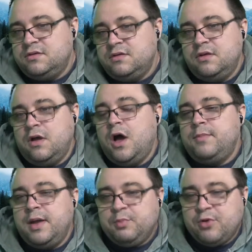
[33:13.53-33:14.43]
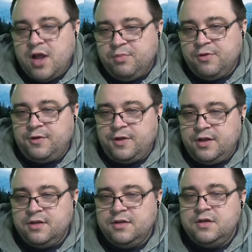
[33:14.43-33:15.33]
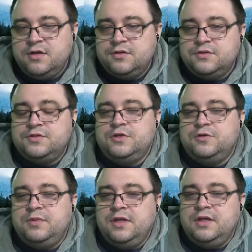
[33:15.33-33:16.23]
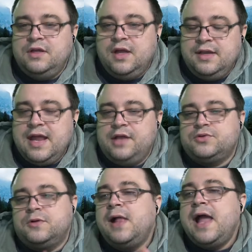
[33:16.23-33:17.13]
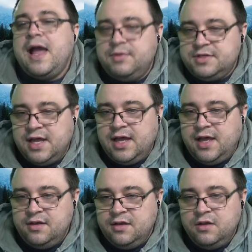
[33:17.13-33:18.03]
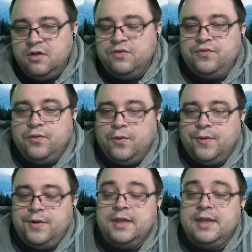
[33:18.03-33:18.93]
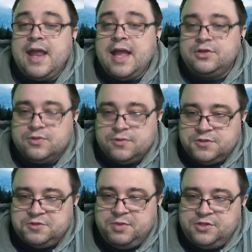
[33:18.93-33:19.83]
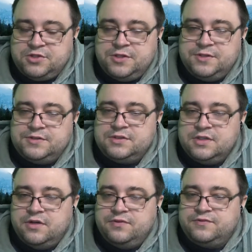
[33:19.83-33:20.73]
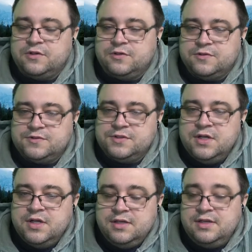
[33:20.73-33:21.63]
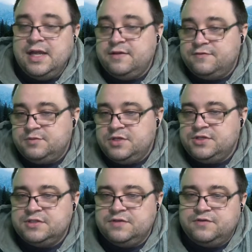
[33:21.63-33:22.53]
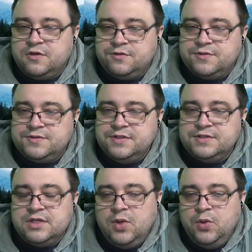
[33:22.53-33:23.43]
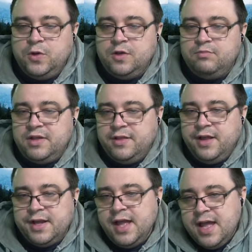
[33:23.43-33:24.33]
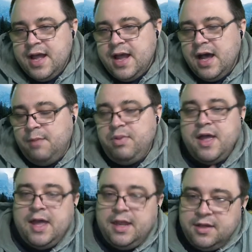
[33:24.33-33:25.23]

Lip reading: on my property to be a natural habitat for natural species of turtles, native species of turtles. And so it wouldn't be like a pet